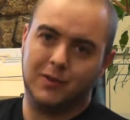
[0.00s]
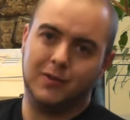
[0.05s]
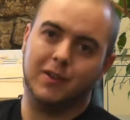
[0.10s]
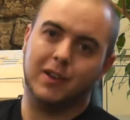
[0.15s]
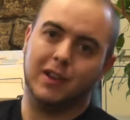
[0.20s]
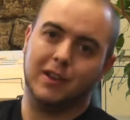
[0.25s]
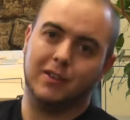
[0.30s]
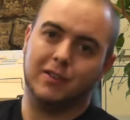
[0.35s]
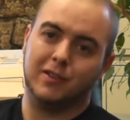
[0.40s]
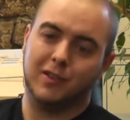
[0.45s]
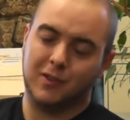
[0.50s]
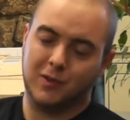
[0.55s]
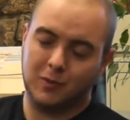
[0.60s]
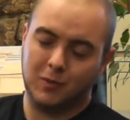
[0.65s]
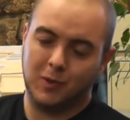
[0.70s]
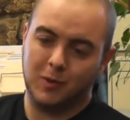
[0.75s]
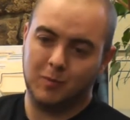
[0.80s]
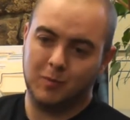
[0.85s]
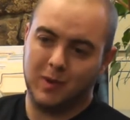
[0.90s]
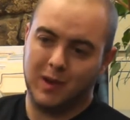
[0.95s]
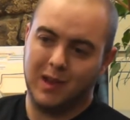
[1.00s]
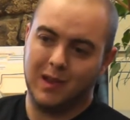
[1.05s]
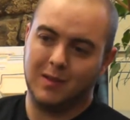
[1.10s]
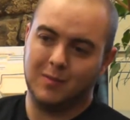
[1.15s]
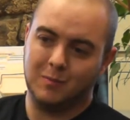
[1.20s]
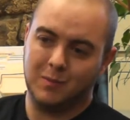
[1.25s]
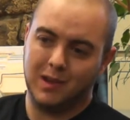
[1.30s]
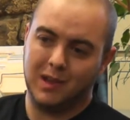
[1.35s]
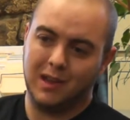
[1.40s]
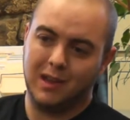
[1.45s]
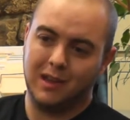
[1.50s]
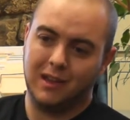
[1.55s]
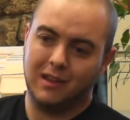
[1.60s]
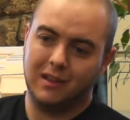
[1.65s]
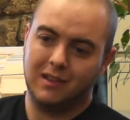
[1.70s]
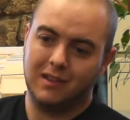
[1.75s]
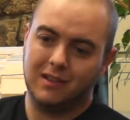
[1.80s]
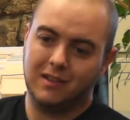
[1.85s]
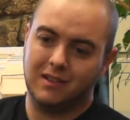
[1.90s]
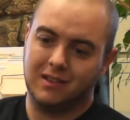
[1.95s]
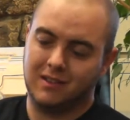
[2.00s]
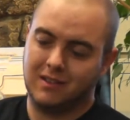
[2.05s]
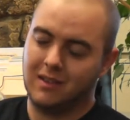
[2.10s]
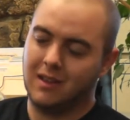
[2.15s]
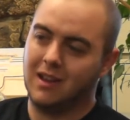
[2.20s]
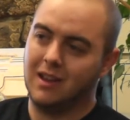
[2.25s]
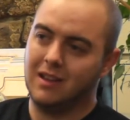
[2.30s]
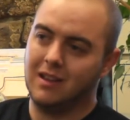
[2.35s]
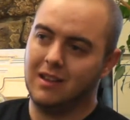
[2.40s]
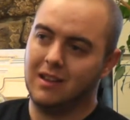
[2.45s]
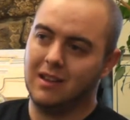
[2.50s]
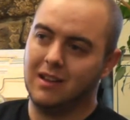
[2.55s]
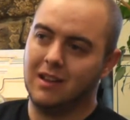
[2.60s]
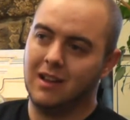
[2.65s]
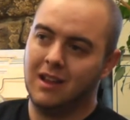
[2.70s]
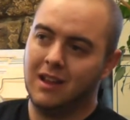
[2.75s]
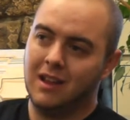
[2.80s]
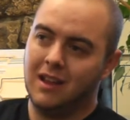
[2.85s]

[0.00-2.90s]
face is what made me decide that